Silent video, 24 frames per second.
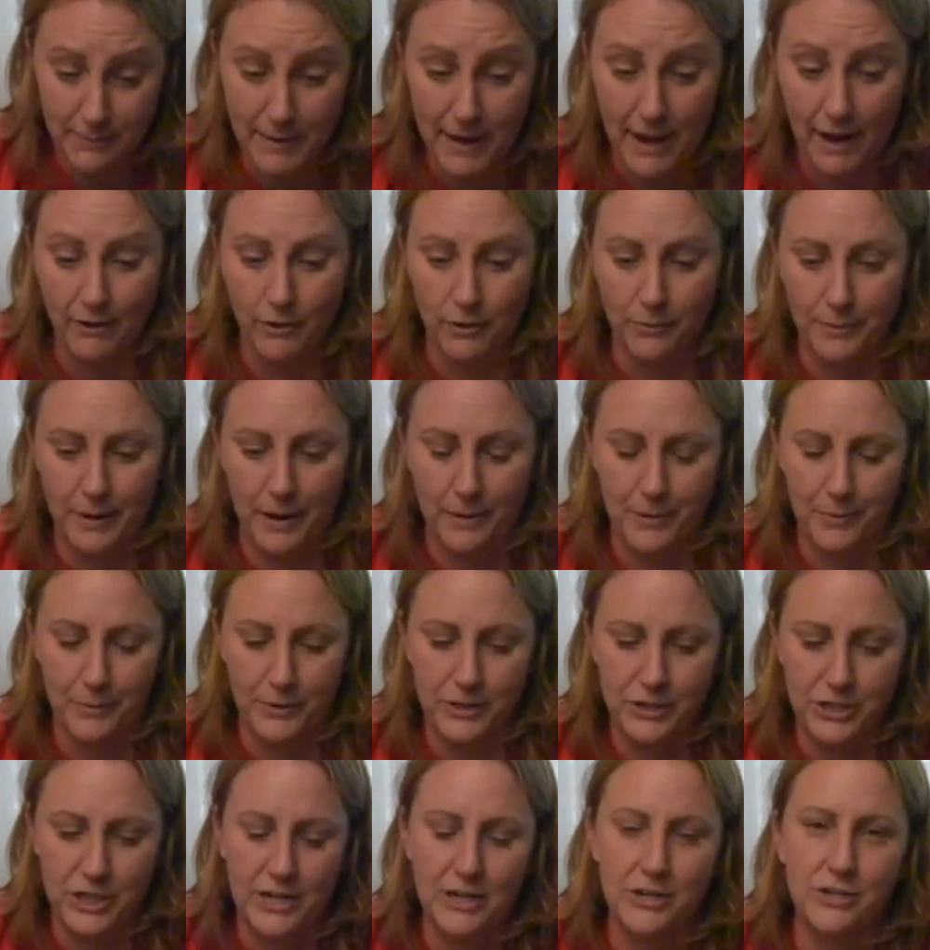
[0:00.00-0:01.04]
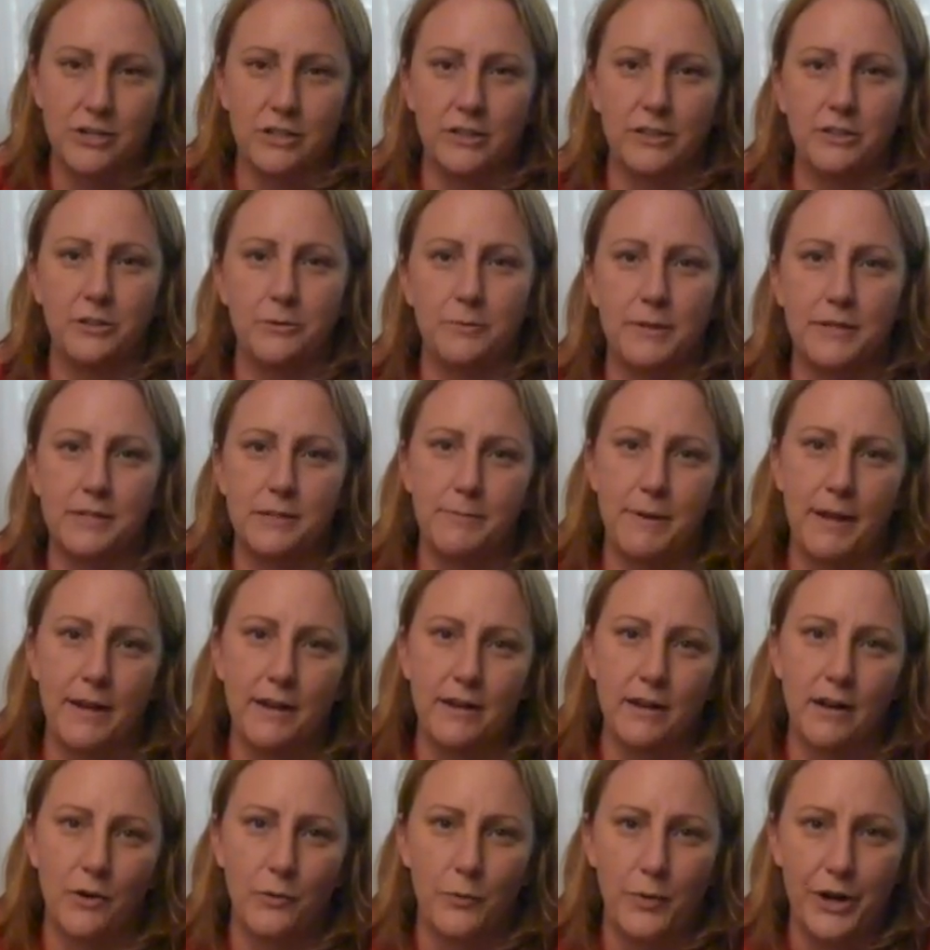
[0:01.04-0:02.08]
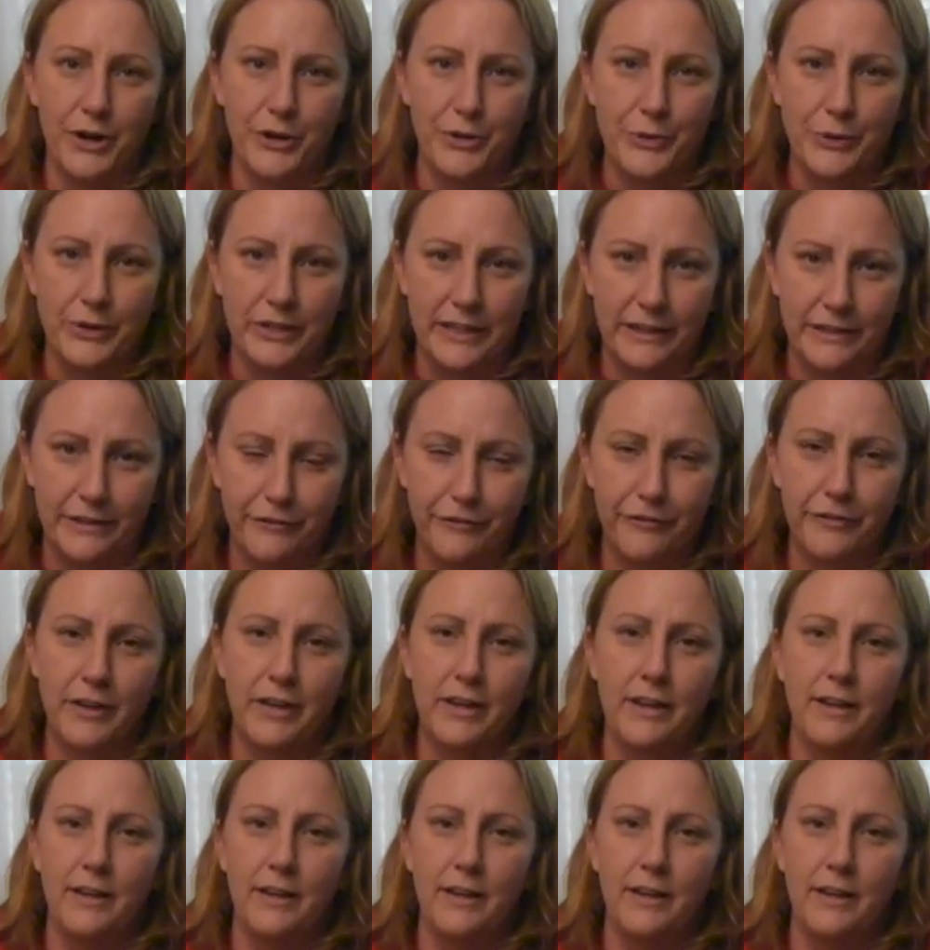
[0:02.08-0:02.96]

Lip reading: pack will probably change a little bit depending on where you live